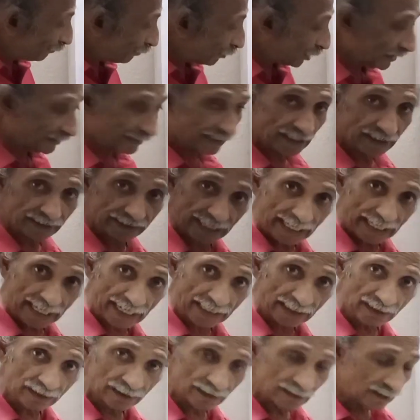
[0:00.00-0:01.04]
important
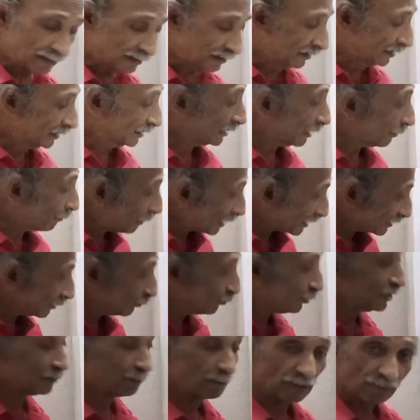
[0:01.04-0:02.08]
than the
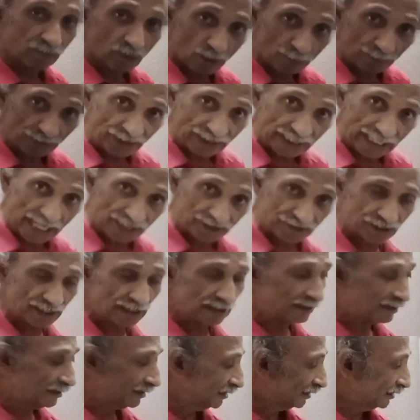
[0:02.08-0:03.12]
person who is performing the
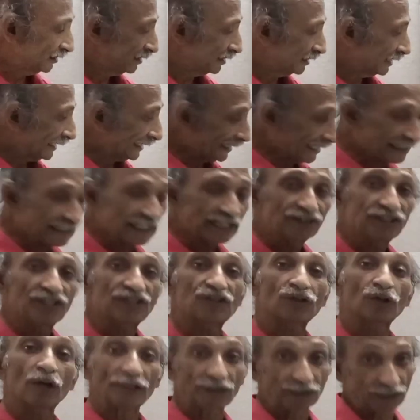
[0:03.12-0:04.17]
action, agent
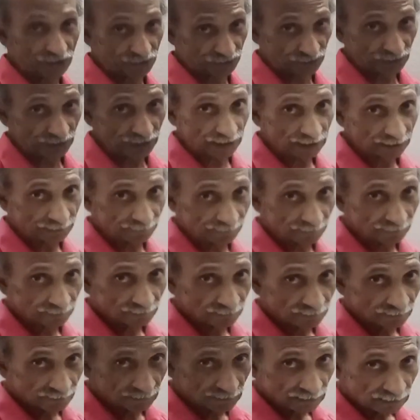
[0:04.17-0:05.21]
is not necessary.
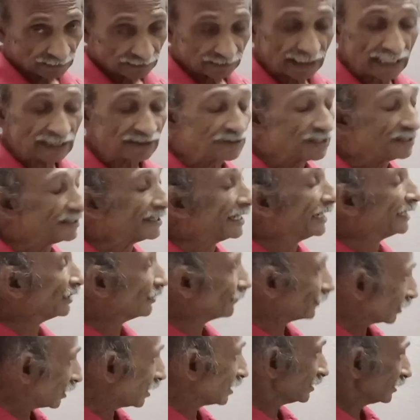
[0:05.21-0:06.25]
That is the end
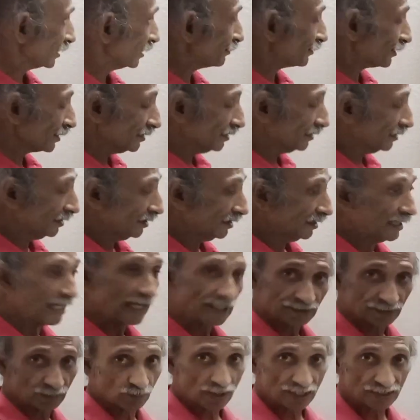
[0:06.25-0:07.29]
of the concept,
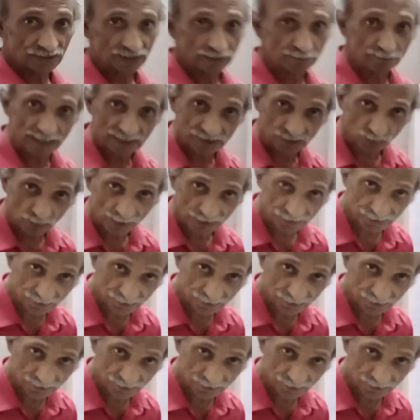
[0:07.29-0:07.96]
active voice and passive